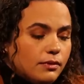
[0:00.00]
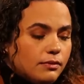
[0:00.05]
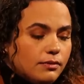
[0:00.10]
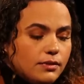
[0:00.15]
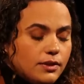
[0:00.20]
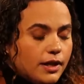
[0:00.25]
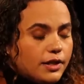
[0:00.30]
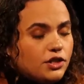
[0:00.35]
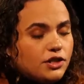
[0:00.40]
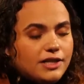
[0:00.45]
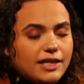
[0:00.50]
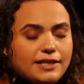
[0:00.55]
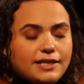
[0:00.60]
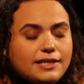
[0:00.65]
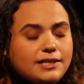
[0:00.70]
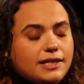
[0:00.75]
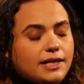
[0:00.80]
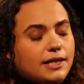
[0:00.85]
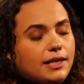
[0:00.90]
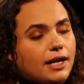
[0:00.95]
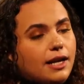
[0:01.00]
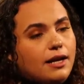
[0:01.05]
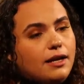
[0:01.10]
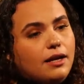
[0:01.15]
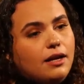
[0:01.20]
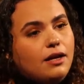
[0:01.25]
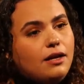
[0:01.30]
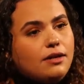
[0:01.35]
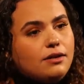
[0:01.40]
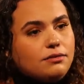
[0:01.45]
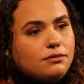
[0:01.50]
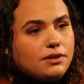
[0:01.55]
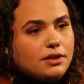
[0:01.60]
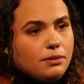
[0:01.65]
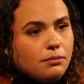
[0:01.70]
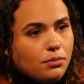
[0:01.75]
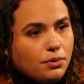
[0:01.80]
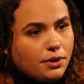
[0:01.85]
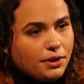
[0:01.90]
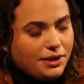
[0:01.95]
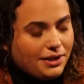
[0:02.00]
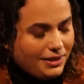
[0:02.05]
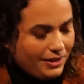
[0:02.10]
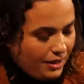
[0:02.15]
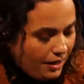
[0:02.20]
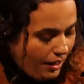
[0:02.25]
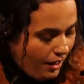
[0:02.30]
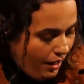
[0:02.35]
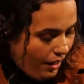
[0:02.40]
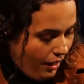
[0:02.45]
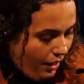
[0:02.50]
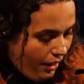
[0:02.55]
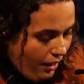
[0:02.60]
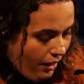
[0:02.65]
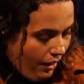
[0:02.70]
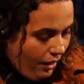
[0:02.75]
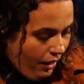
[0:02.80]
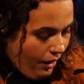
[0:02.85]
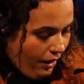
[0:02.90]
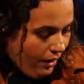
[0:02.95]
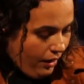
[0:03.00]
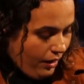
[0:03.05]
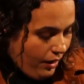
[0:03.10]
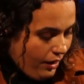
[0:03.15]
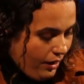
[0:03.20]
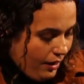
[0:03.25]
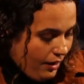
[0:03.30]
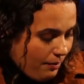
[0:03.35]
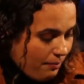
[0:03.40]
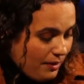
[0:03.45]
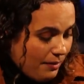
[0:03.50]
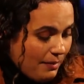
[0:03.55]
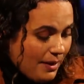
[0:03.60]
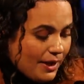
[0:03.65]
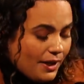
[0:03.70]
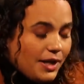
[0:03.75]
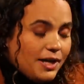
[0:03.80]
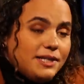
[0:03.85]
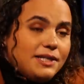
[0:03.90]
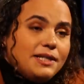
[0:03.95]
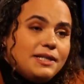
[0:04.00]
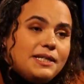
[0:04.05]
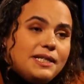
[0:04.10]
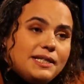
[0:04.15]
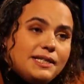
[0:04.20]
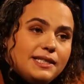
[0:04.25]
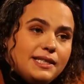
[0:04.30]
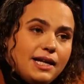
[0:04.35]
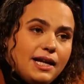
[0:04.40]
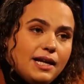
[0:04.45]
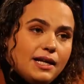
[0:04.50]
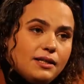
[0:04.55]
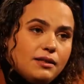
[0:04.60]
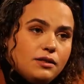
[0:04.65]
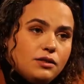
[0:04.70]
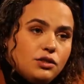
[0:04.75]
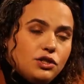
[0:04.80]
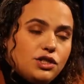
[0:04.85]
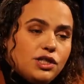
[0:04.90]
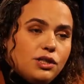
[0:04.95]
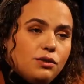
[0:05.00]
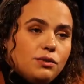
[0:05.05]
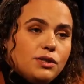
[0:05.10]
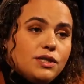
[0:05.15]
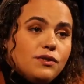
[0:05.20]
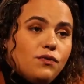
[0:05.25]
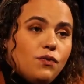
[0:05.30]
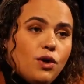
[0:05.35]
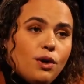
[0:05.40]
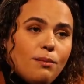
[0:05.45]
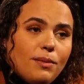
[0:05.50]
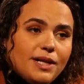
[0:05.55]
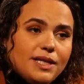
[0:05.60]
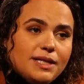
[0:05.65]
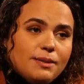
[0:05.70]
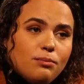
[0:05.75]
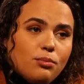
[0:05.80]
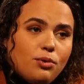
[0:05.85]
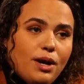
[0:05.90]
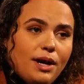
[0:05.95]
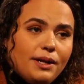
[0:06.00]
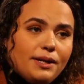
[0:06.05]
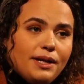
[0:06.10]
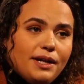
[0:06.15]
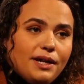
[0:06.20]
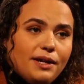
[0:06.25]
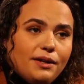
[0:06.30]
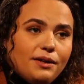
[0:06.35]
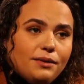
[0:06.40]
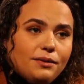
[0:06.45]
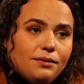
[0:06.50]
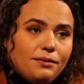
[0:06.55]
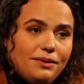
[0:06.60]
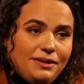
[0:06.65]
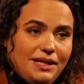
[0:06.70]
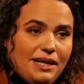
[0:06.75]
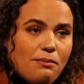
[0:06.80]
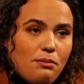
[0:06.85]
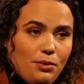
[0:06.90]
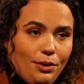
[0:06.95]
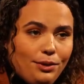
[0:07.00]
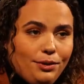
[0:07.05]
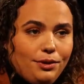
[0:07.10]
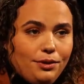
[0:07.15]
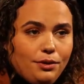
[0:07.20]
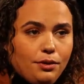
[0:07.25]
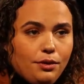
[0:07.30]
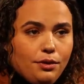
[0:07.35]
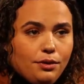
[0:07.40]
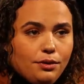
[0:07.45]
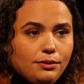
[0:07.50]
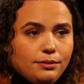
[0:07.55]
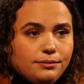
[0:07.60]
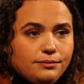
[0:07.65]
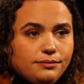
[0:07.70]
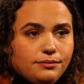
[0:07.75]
So I just had to say that. It's really important. But my cousin, Nitsan, she was 4 months pregnant when they murdered her.